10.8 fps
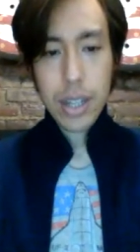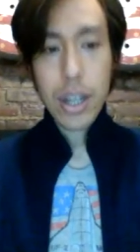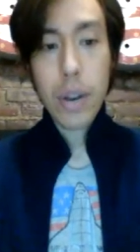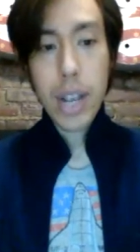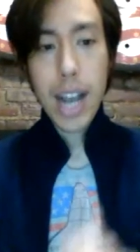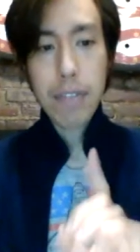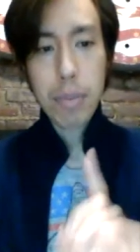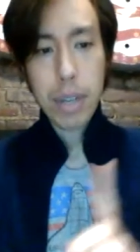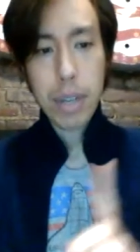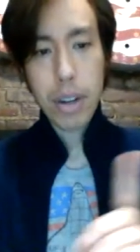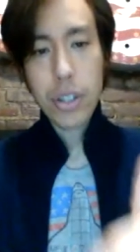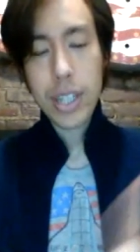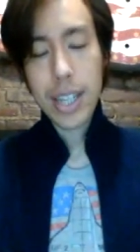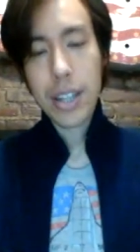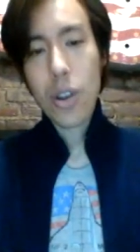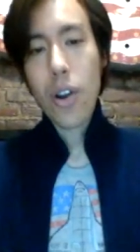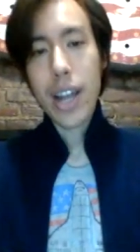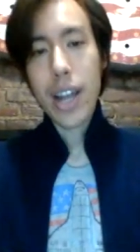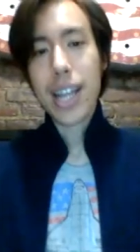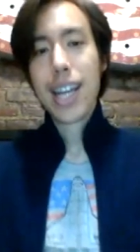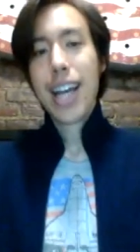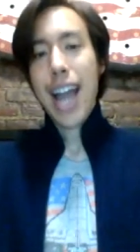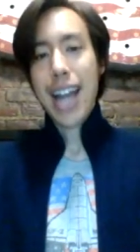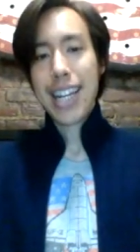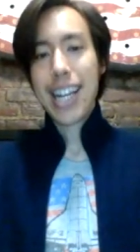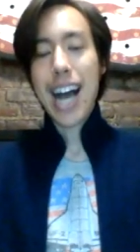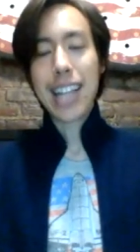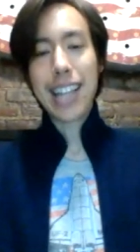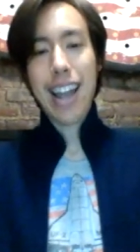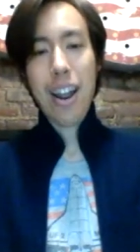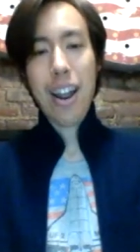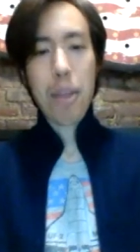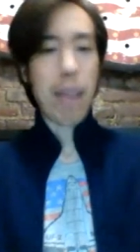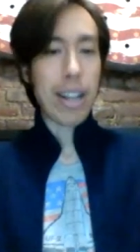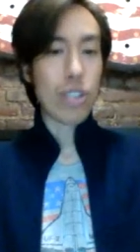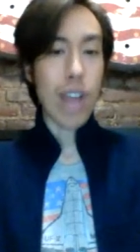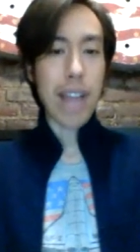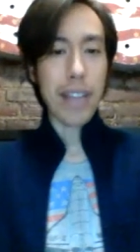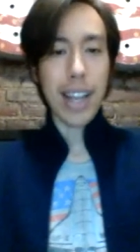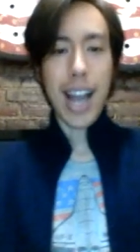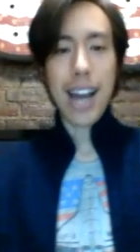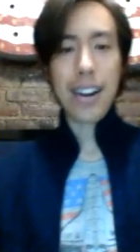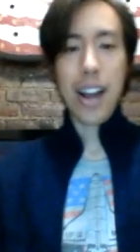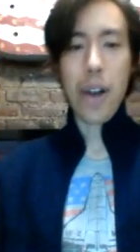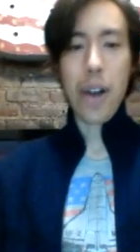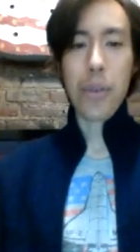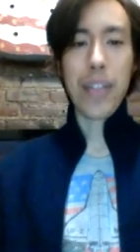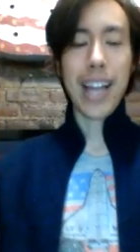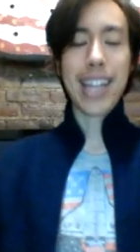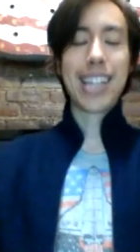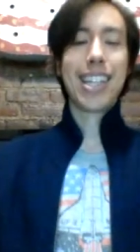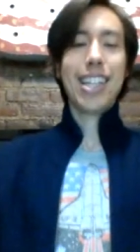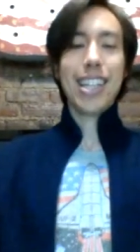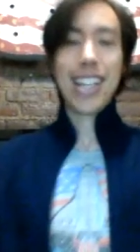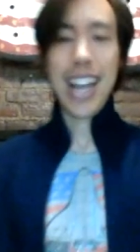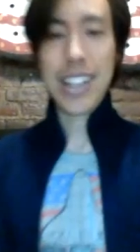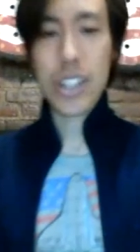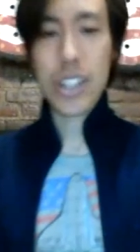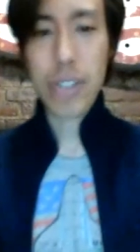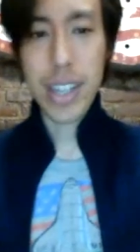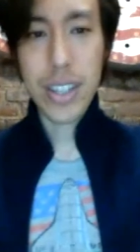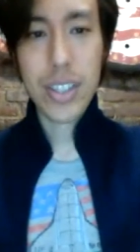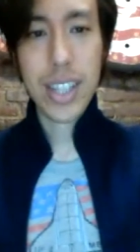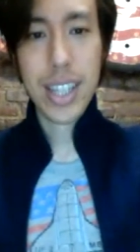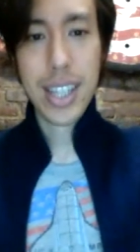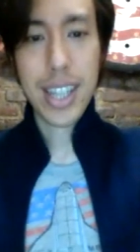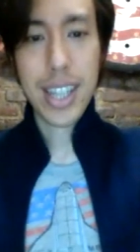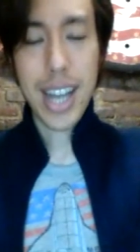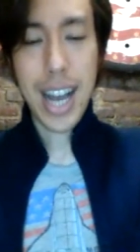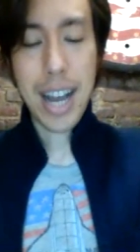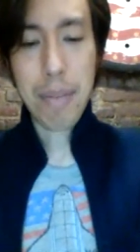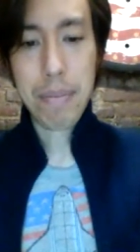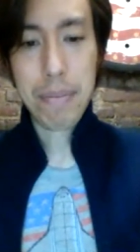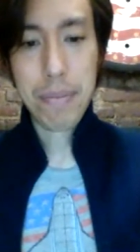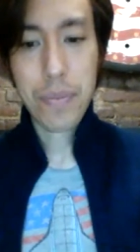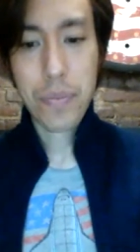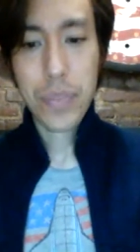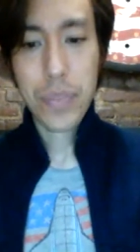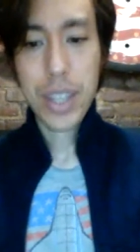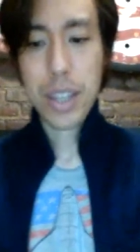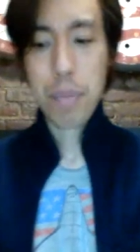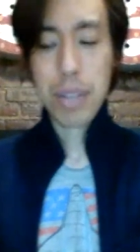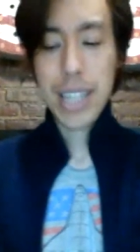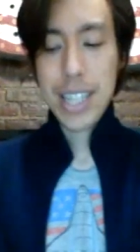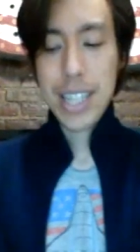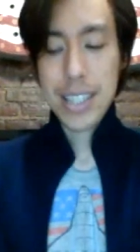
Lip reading: No, he got from Kenosha to Illinois, and he got there by driving. I don't know. Like, the answer is the police